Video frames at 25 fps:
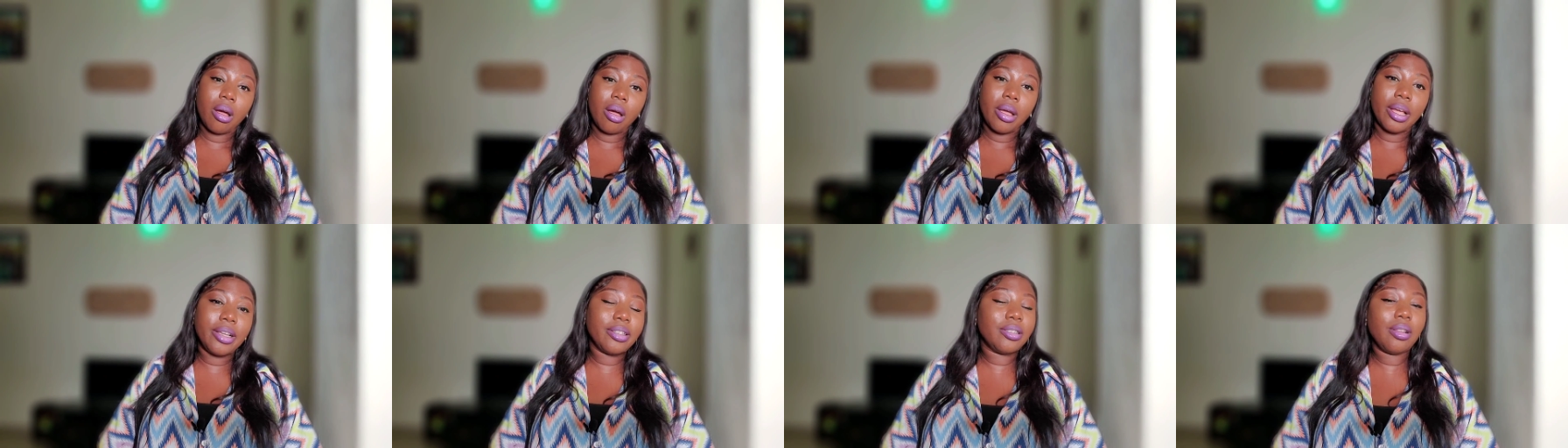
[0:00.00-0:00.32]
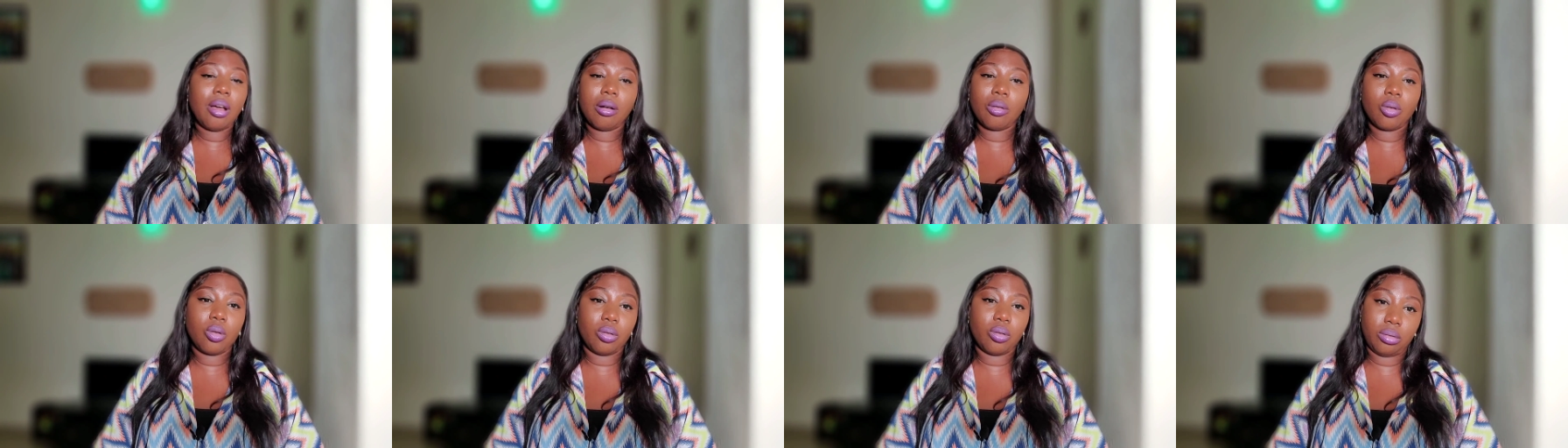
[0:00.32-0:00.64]
is
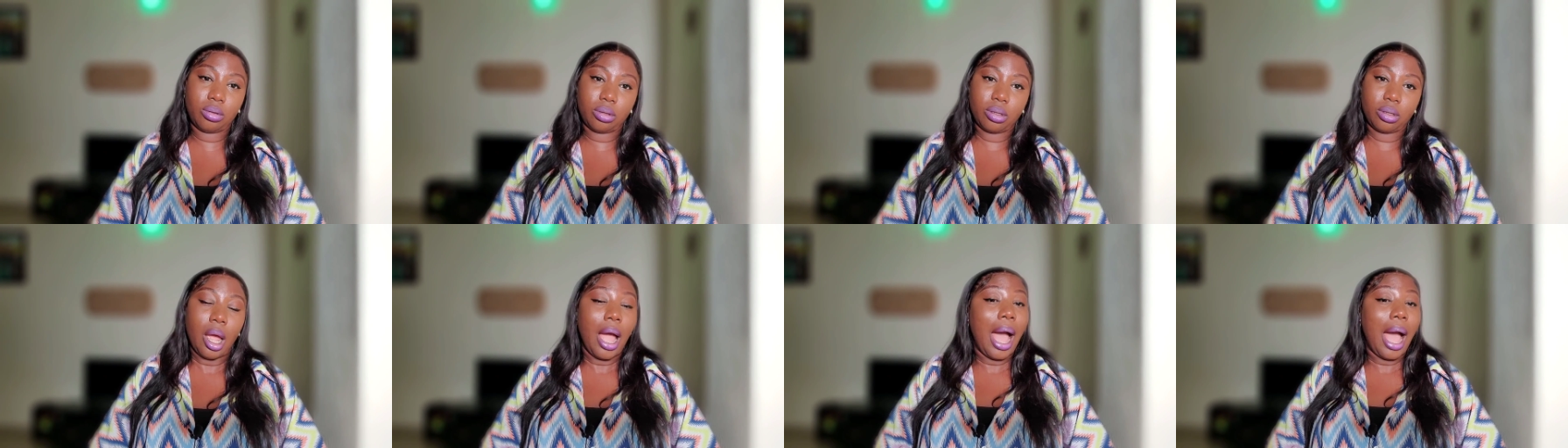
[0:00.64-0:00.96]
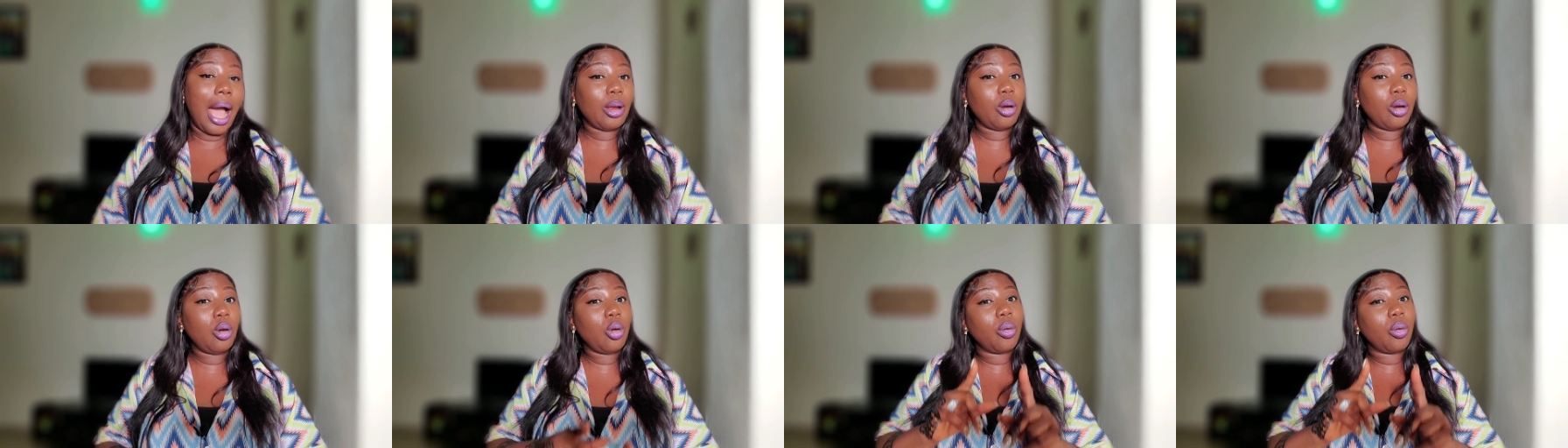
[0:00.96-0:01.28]
not good
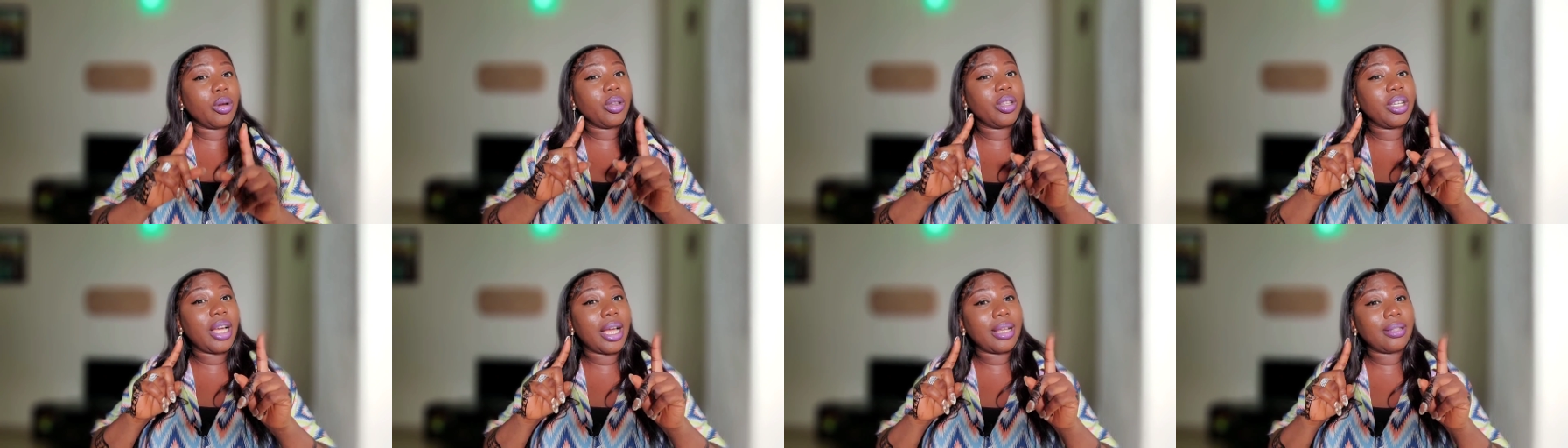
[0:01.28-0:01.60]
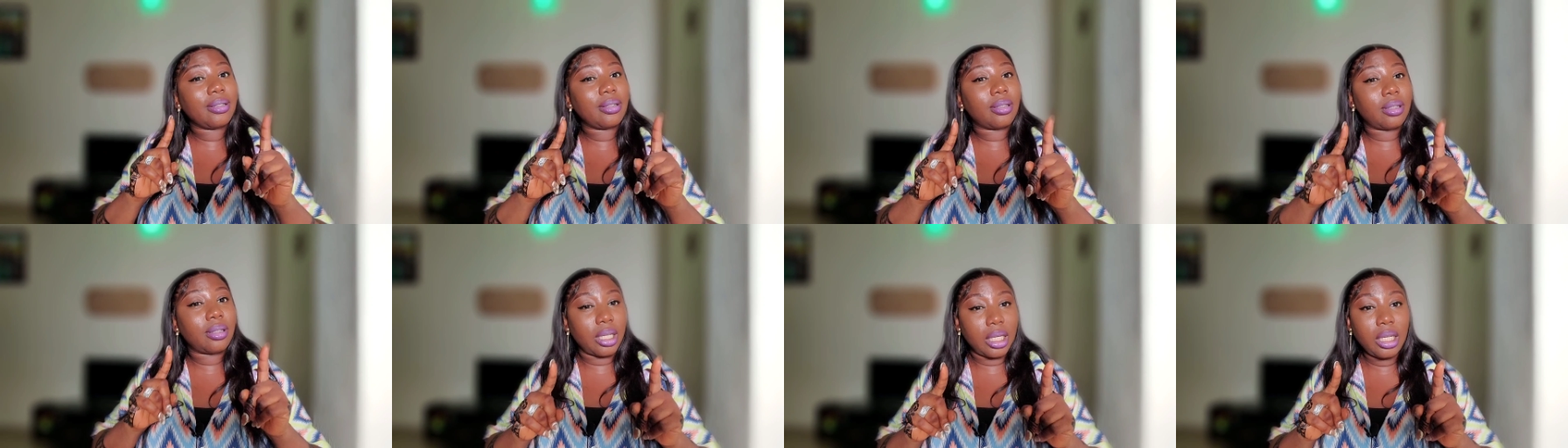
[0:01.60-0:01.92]
i don't know what you
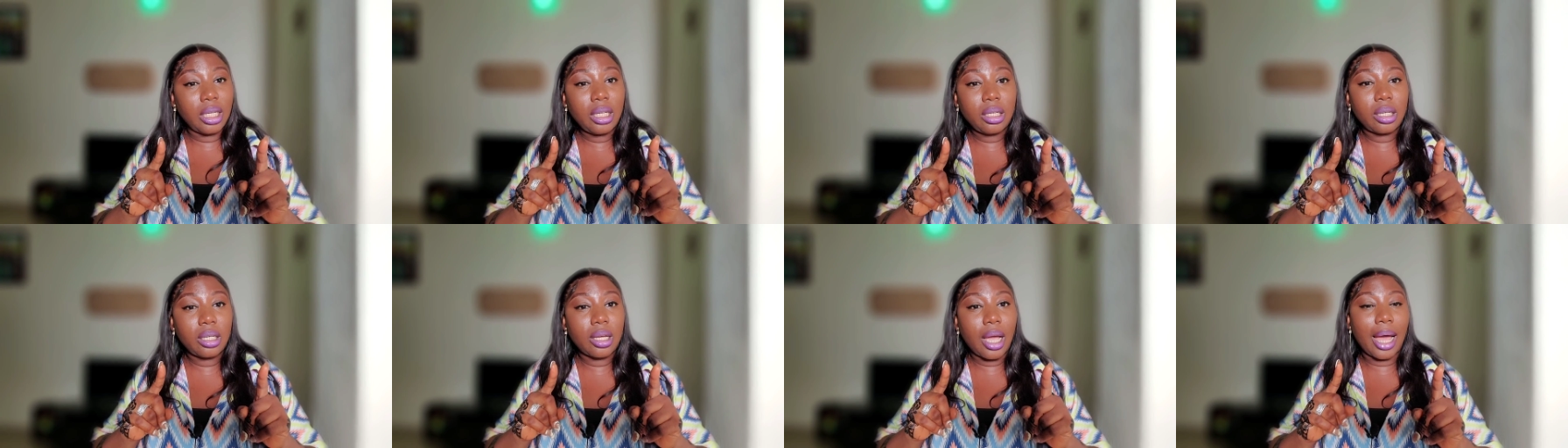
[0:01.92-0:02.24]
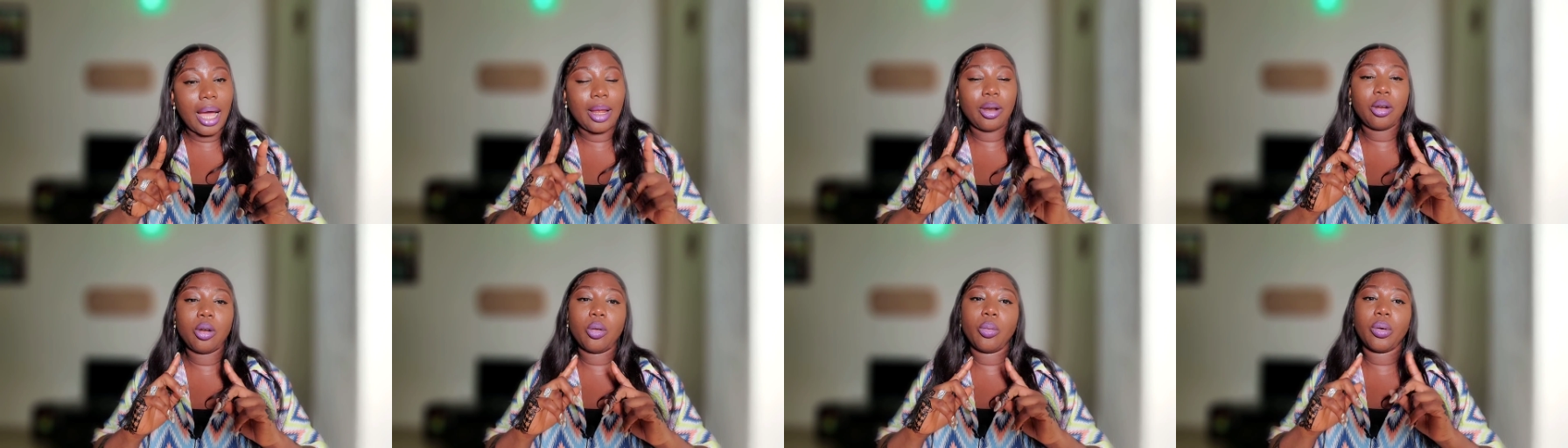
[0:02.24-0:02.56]
guys think
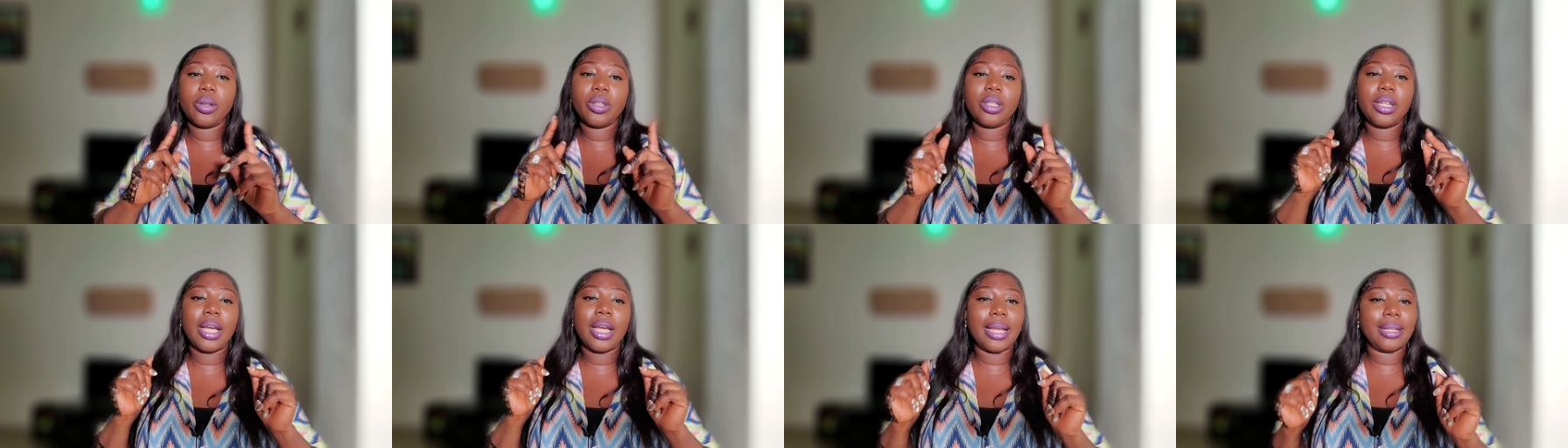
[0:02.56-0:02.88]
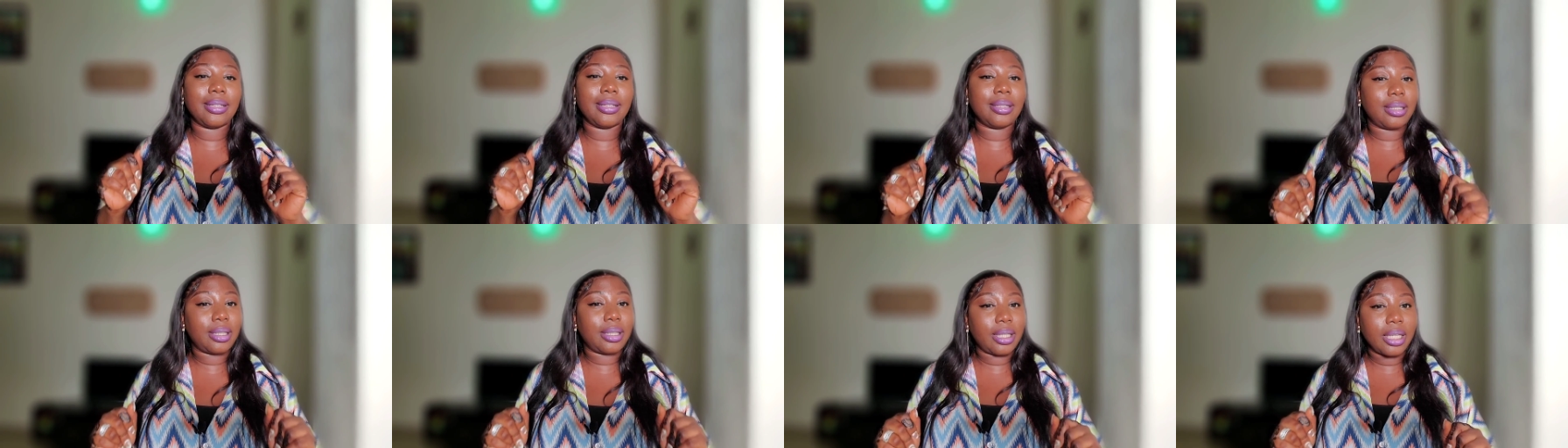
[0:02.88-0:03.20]
i don't know what you
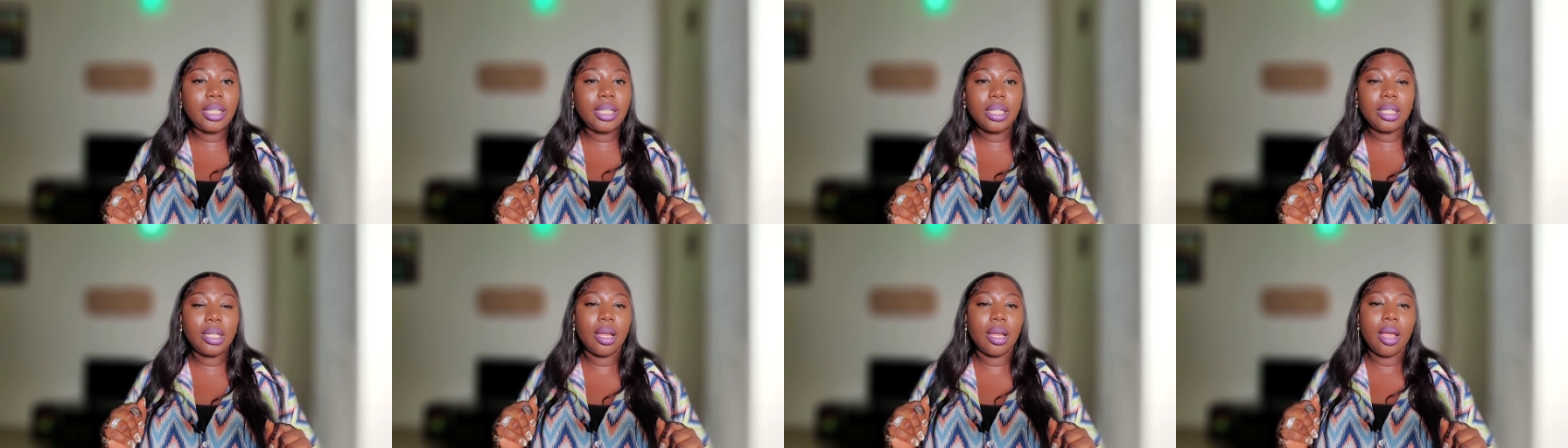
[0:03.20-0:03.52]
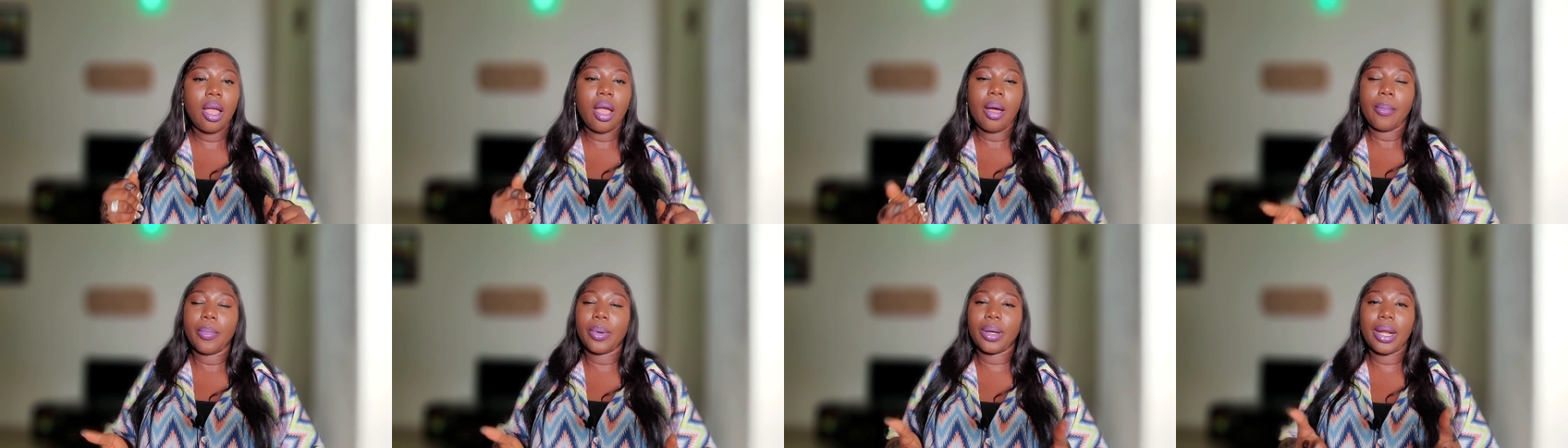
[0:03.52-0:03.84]
guys think
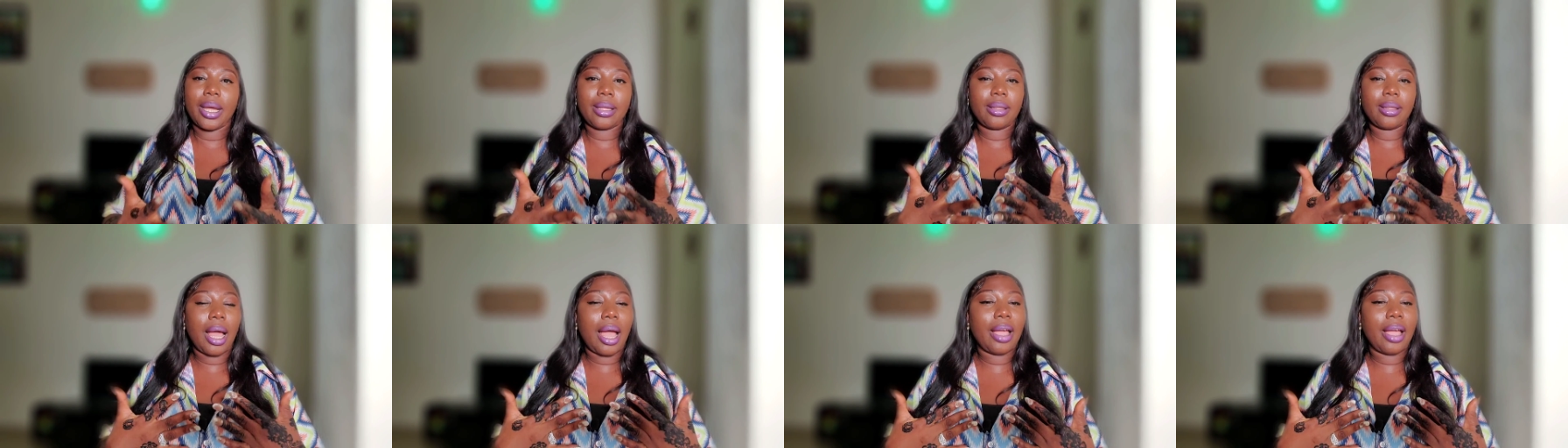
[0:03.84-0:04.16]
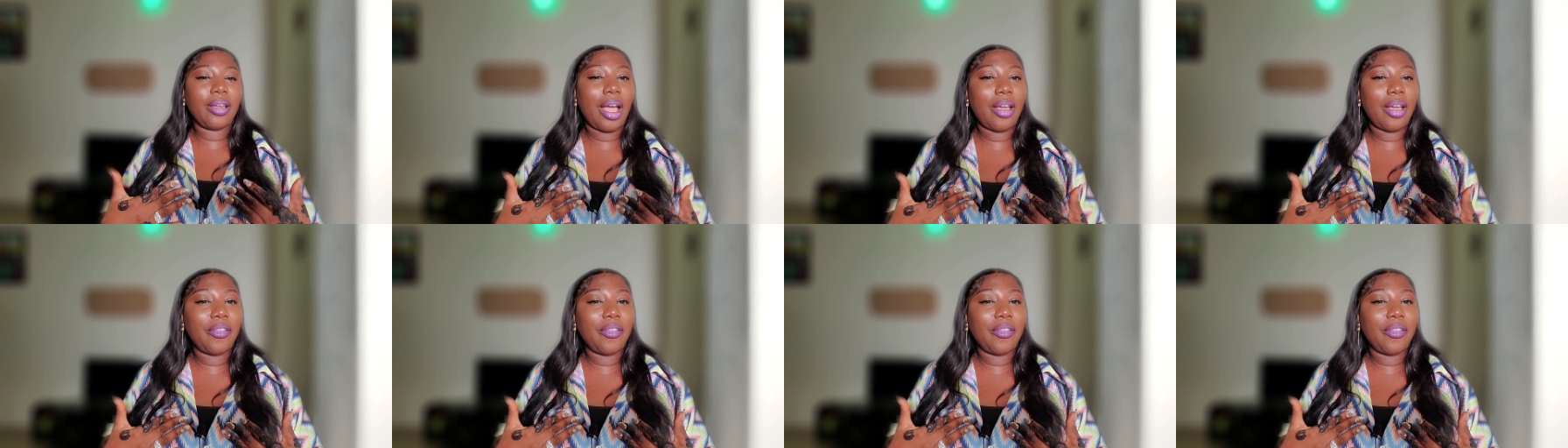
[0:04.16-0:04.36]
but i i,